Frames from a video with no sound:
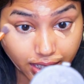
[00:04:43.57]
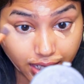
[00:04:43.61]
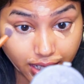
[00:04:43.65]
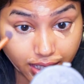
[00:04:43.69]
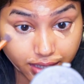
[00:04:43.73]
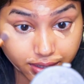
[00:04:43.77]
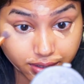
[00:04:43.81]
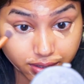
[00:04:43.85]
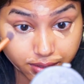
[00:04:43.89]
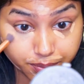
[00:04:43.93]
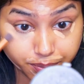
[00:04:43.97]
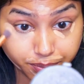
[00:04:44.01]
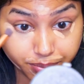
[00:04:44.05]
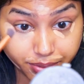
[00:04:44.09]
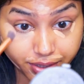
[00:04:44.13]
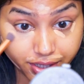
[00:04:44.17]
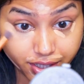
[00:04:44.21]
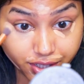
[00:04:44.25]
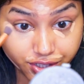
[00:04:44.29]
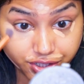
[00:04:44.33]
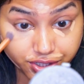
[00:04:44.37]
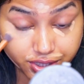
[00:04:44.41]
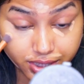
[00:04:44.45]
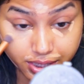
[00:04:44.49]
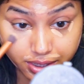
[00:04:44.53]
and the
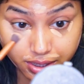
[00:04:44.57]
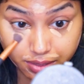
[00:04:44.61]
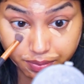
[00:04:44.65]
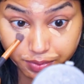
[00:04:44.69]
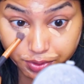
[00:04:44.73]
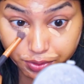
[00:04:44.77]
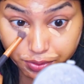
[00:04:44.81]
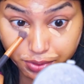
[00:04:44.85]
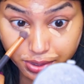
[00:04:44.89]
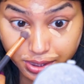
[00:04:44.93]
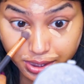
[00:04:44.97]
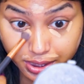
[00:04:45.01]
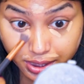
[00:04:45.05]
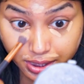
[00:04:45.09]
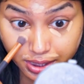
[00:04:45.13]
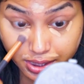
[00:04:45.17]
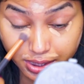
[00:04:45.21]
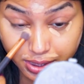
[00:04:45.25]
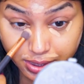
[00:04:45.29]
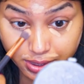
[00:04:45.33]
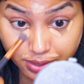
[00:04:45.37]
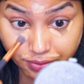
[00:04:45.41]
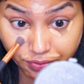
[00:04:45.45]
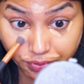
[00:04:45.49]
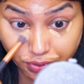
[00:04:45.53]
brush that I'm using
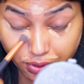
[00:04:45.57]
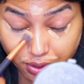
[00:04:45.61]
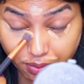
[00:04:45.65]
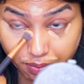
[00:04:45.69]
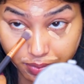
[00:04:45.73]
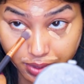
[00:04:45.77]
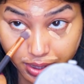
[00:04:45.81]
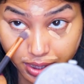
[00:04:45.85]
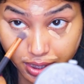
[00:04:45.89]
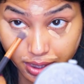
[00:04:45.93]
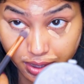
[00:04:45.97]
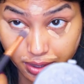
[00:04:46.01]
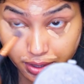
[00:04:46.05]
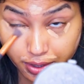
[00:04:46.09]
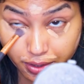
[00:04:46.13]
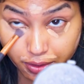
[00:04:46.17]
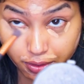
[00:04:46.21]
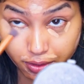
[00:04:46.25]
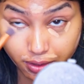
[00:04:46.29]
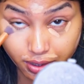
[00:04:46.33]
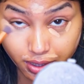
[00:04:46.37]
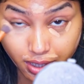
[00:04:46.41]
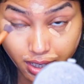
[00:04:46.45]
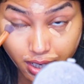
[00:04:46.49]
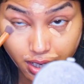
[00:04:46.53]
is from
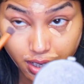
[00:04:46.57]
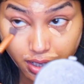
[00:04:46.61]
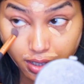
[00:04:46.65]
Allure.